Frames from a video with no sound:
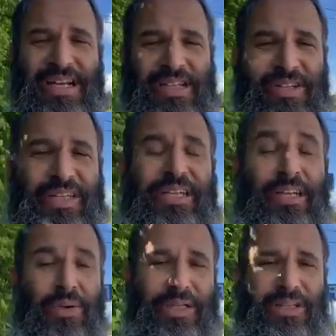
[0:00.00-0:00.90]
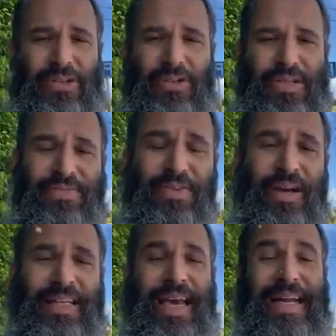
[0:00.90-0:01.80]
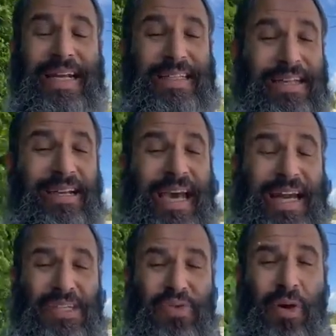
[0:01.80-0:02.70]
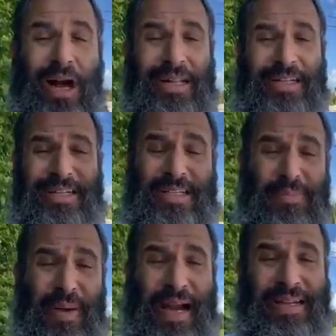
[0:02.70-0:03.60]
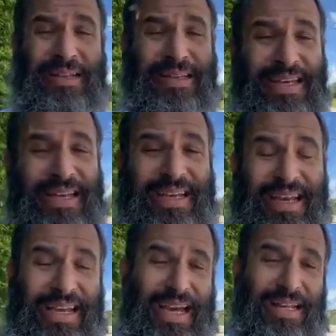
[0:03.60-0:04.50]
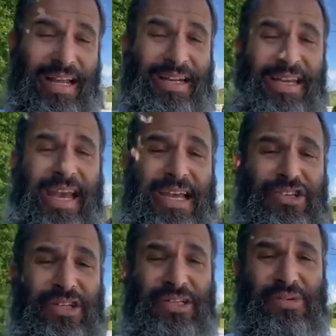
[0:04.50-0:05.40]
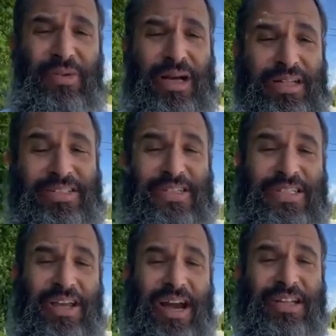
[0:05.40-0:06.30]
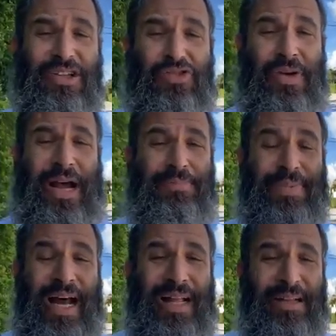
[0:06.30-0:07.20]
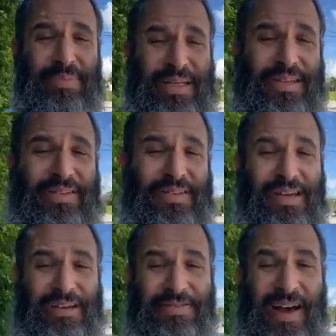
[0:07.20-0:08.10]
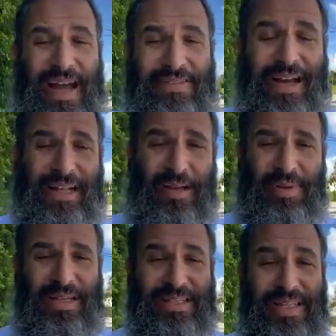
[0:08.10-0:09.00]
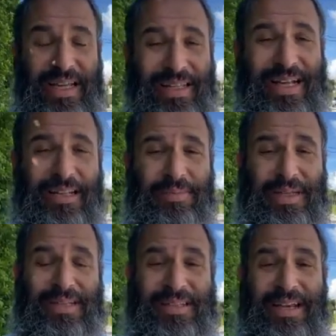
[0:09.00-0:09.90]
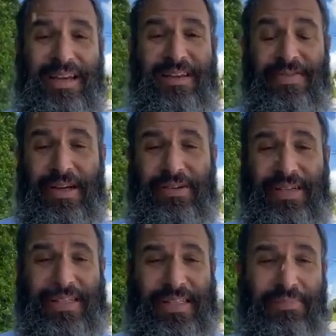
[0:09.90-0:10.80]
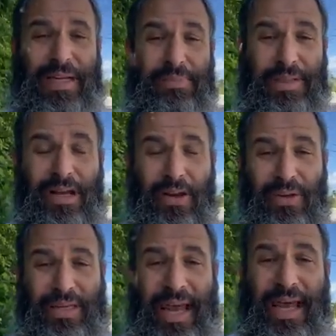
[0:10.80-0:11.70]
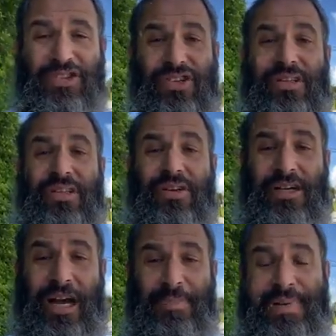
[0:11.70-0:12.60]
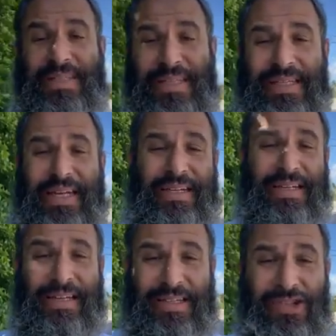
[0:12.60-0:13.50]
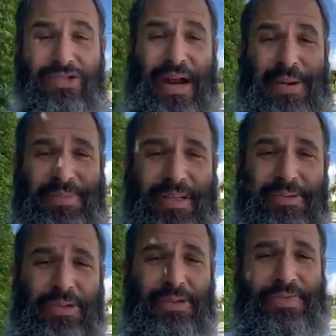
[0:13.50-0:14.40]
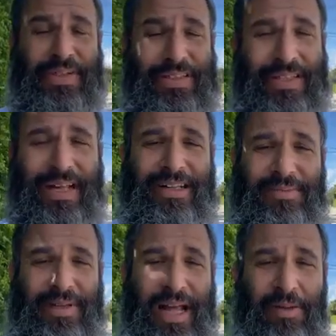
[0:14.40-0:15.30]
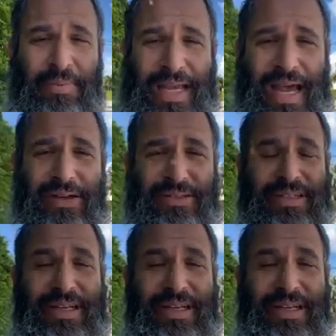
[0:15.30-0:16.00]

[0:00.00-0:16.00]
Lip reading: So he didn't know what to do. So finally he had an idea. He had his wallet in his pocket and he had a lot of cash in his wallet. So he started to drop dollar bills, $5 bills, $10 bills, figuring somebody below will catch it, look up and see that he's trapped on the roof and he'll tell them, help me out.